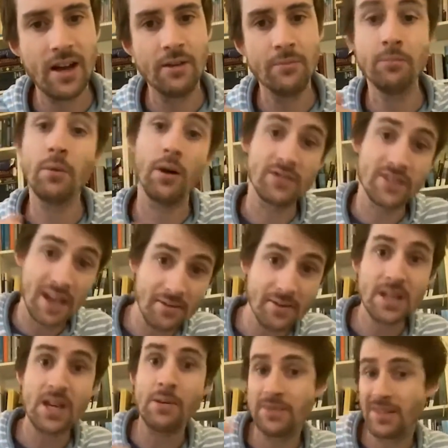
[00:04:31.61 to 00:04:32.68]
um, well,
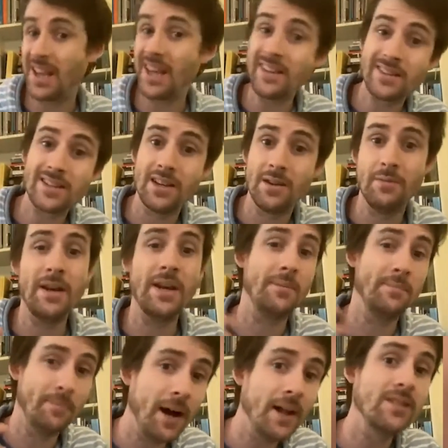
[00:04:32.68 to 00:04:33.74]
David comes against him
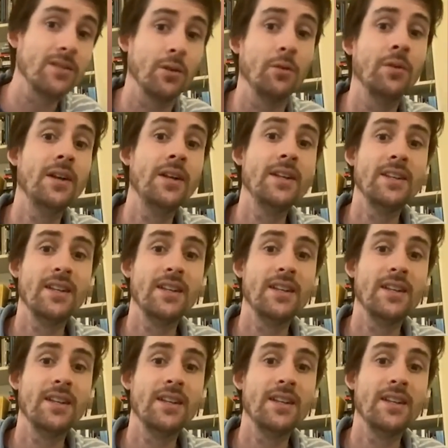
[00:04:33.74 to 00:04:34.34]
in battle